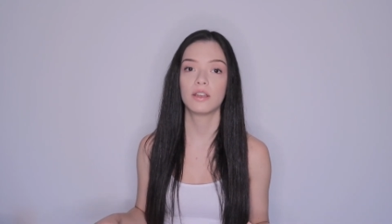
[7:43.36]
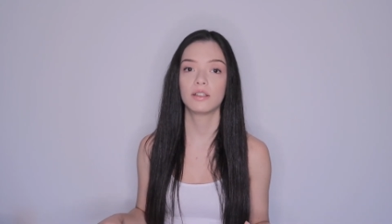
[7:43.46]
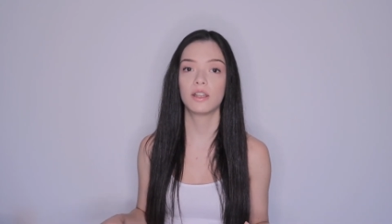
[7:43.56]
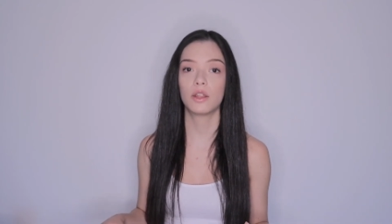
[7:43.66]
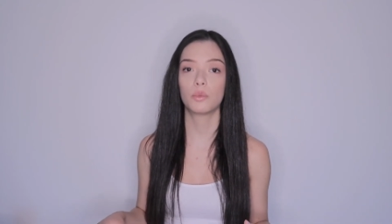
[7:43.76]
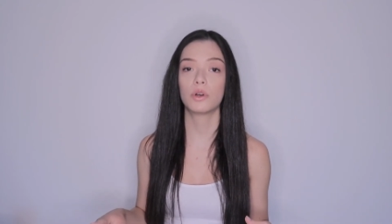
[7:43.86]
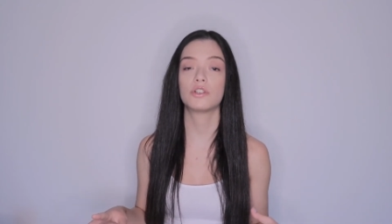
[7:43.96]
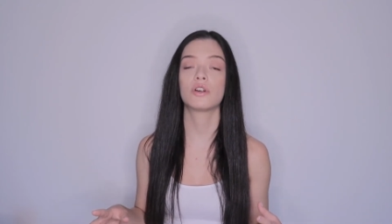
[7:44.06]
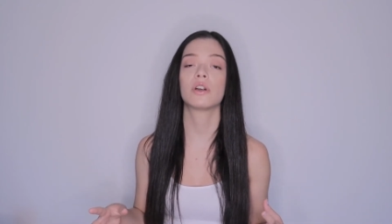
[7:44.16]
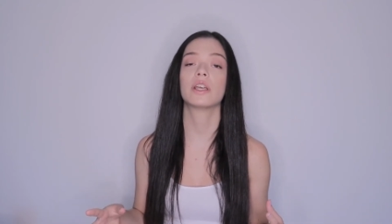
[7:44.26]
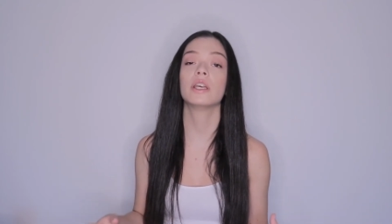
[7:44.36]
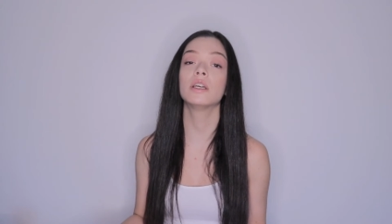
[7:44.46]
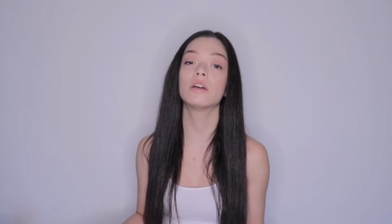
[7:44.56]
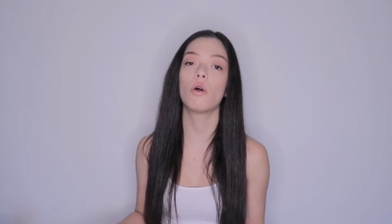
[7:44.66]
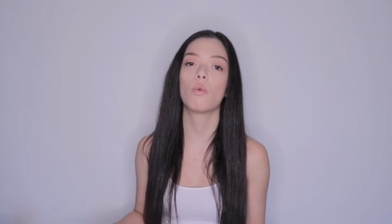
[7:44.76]
that what your
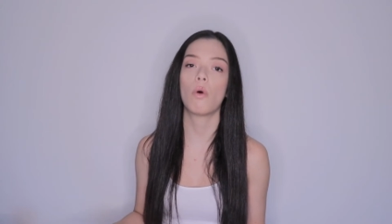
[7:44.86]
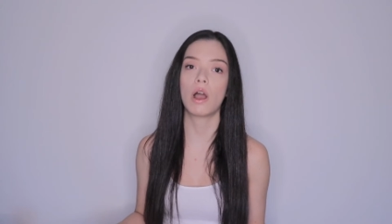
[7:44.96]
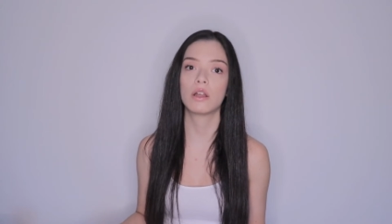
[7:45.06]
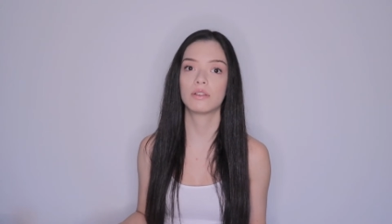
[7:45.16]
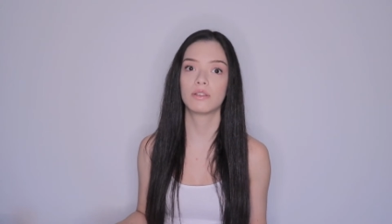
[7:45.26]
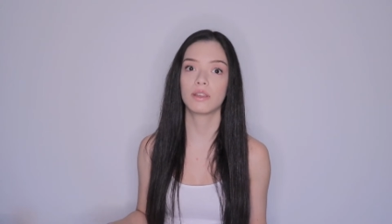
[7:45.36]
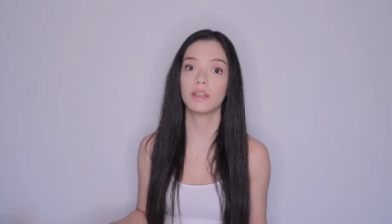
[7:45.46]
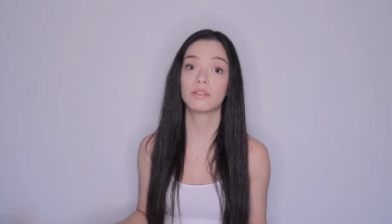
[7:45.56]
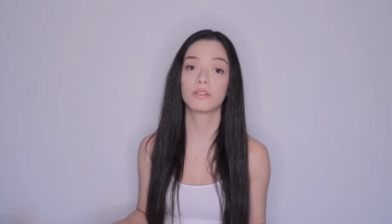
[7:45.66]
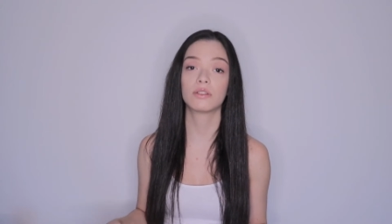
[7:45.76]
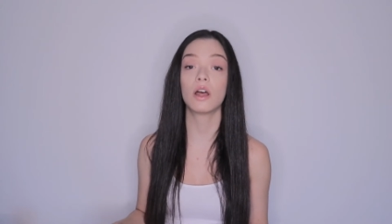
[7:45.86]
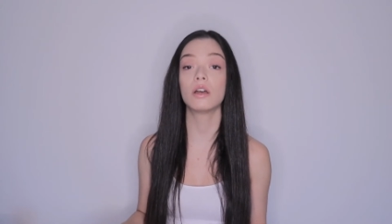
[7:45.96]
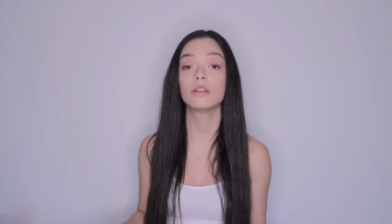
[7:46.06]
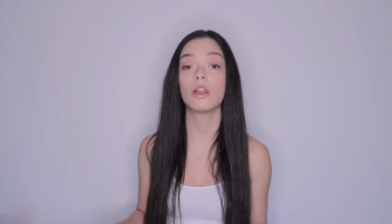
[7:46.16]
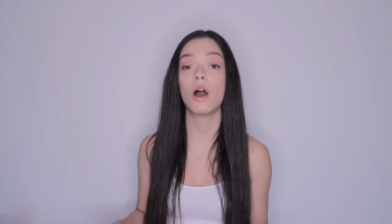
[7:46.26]
ego wants, it's
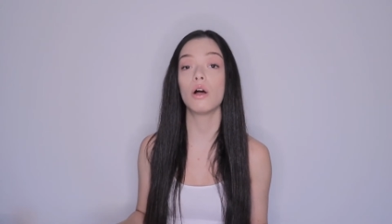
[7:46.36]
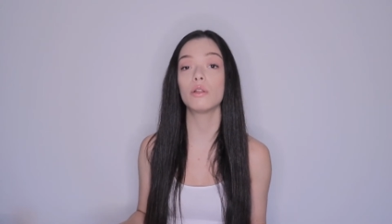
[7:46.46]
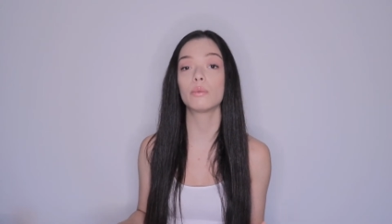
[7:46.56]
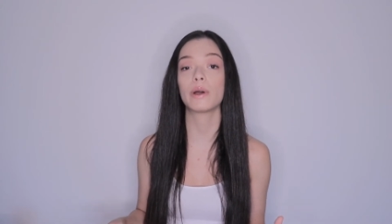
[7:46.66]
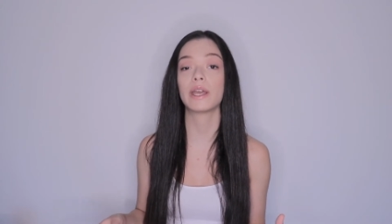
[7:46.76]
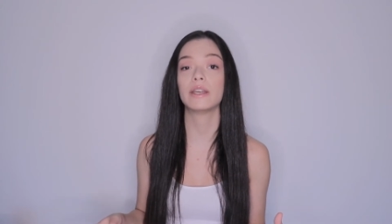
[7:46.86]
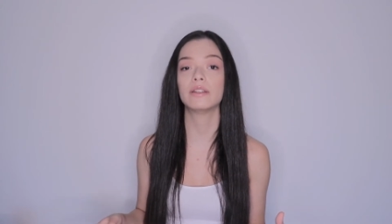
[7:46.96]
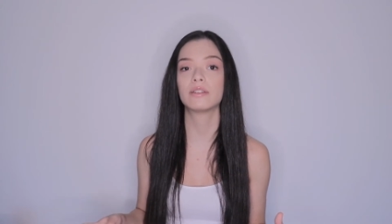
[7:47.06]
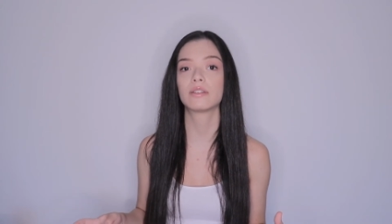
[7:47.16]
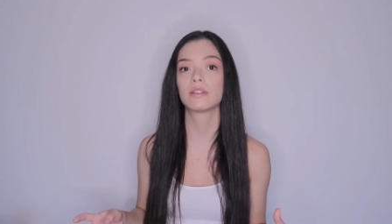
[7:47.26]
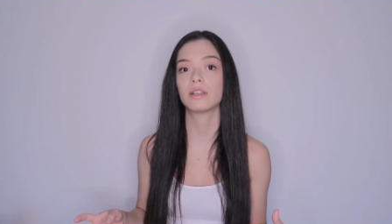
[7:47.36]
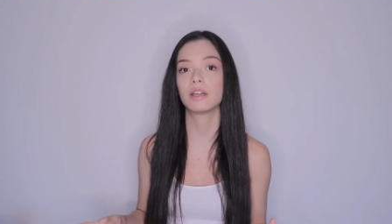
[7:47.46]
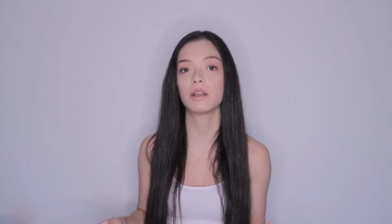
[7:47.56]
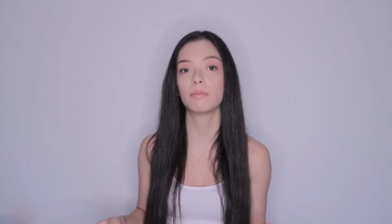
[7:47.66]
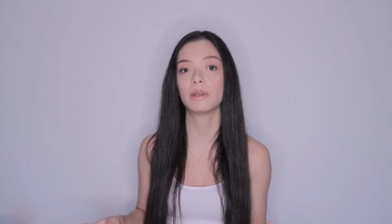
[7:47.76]
not always
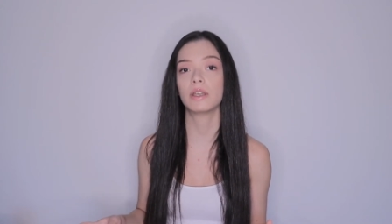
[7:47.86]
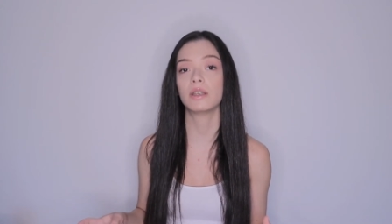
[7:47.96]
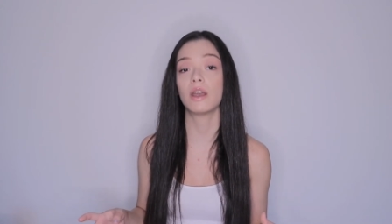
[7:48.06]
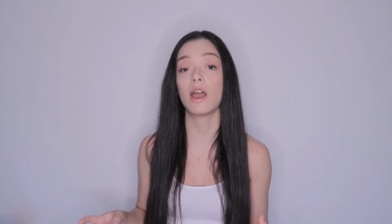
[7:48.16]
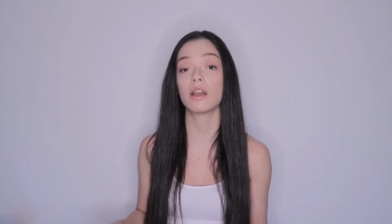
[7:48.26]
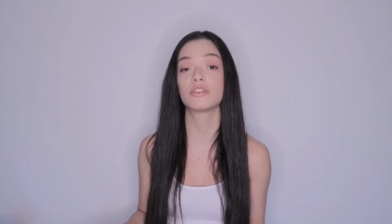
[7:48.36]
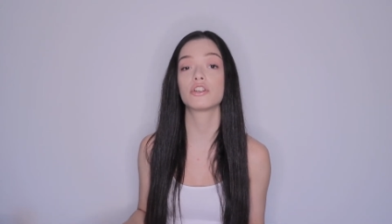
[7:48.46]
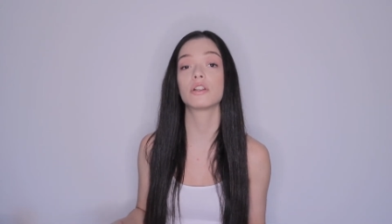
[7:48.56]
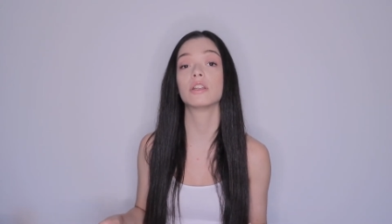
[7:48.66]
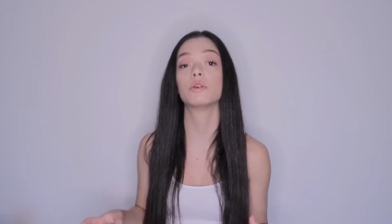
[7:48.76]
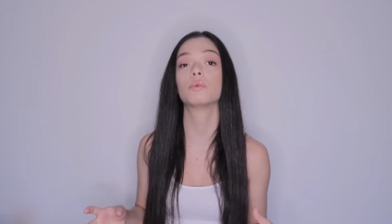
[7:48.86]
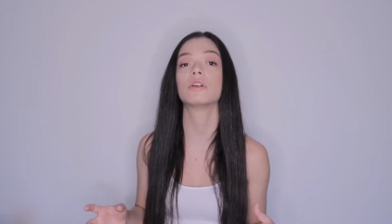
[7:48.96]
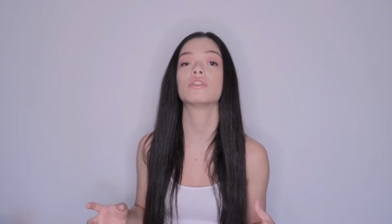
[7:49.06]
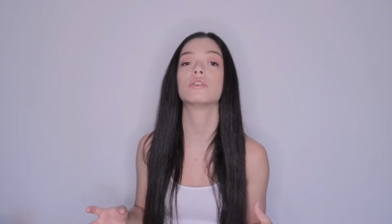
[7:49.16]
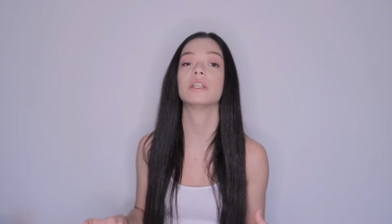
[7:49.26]
gonna be actually
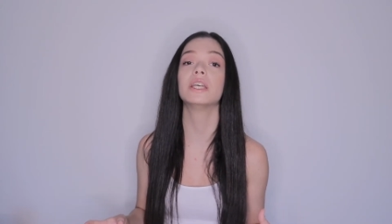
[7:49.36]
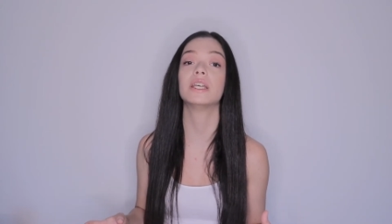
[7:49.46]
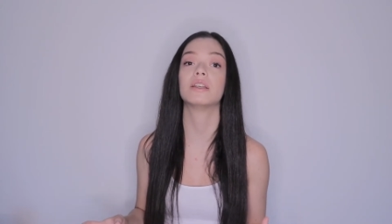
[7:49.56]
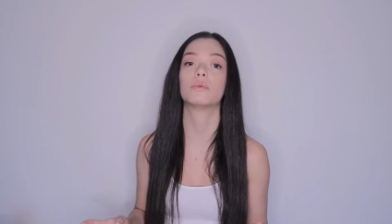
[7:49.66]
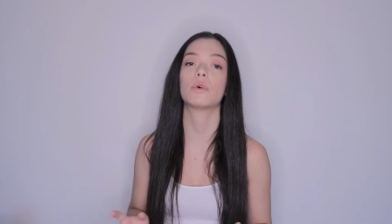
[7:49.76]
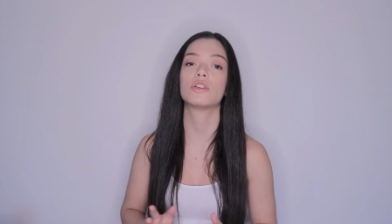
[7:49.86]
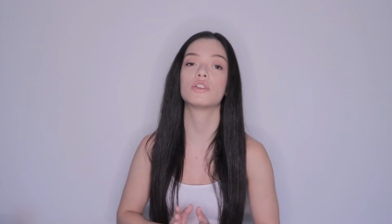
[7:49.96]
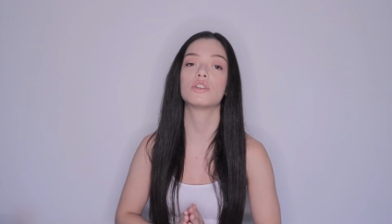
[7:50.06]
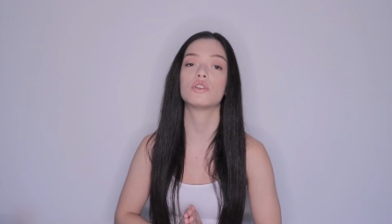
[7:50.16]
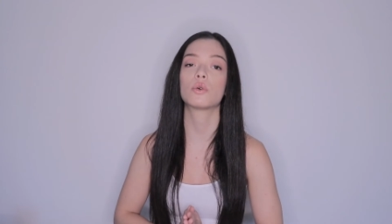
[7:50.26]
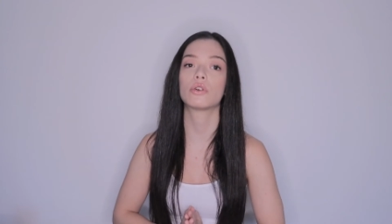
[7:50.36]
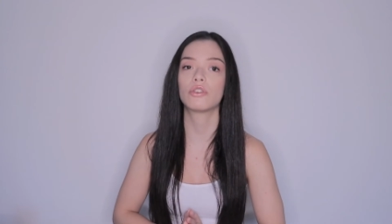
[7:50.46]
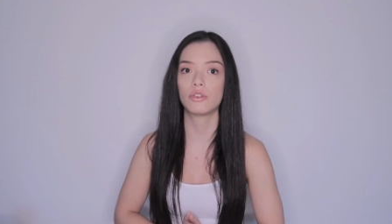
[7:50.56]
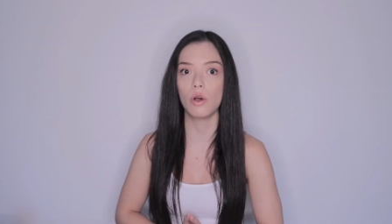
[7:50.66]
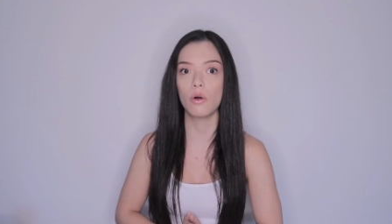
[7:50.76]
what you need, what your
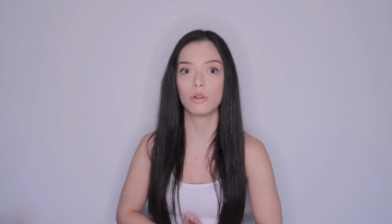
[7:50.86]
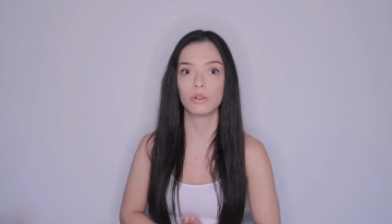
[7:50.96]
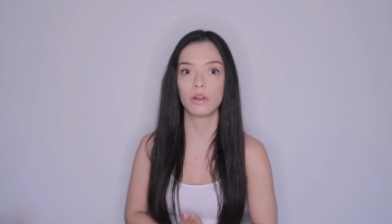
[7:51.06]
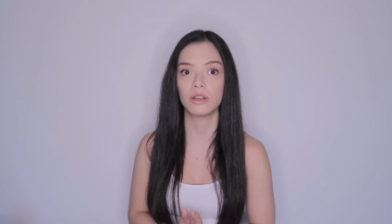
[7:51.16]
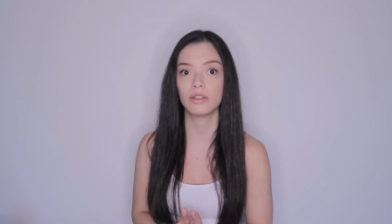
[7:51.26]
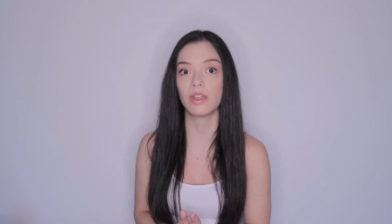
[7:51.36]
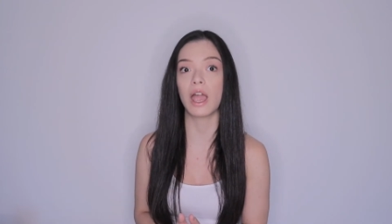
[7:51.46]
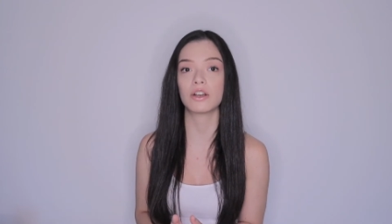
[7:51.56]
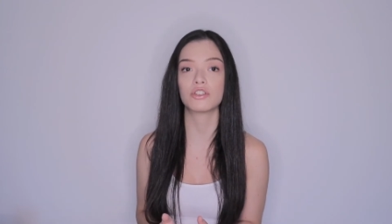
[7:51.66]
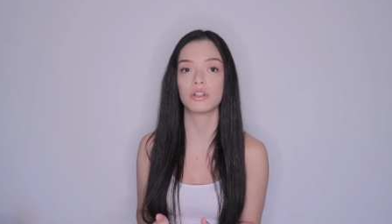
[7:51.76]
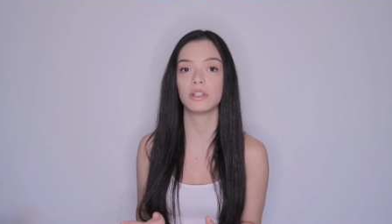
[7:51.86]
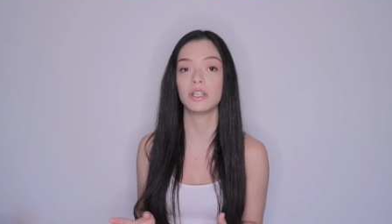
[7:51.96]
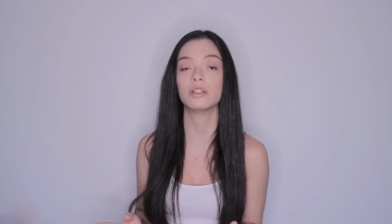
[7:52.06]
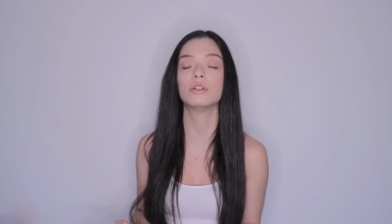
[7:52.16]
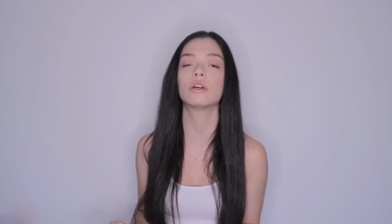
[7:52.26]
soul is
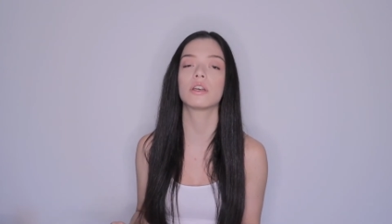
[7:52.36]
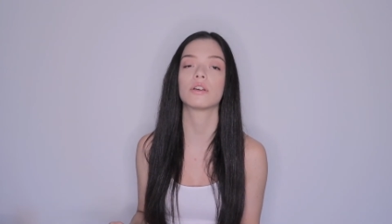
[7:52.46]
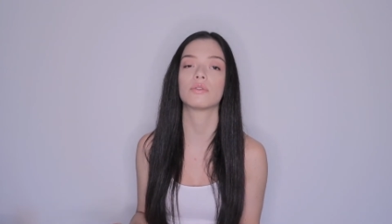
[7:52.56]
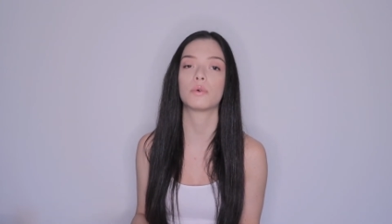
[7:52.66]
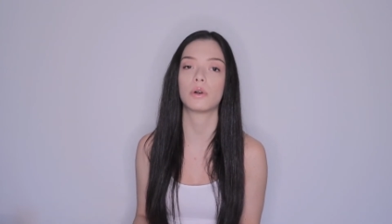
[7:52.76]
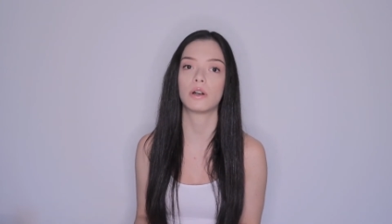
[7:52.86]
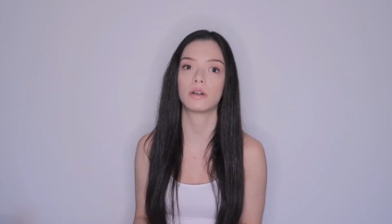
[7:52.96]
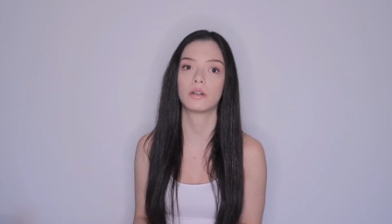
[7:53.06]
actually looking for.